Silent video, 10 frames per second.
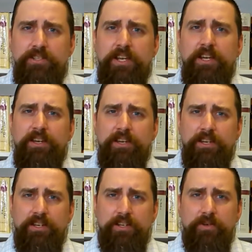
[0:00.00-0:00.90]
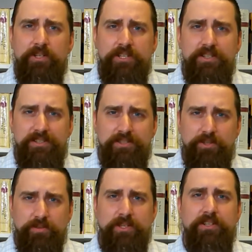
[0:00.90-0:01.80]
saying, You know what, Jesus,
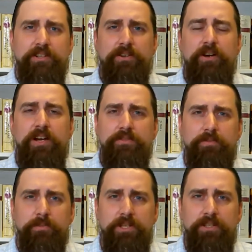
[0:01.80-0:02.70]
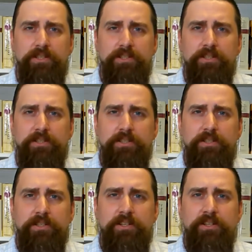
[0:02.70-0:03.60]
you went to the cross for me.
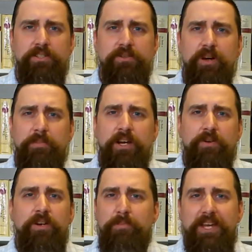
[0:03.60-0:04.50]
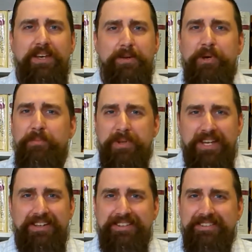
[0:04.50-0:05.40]
So I'm not going to make it about
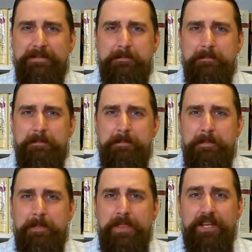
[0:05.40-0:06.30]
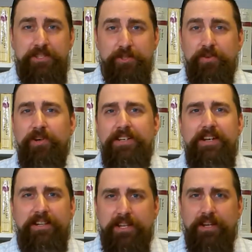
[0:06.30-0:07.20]
me. Because you've already
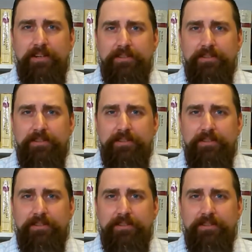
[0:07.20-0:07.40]
done that.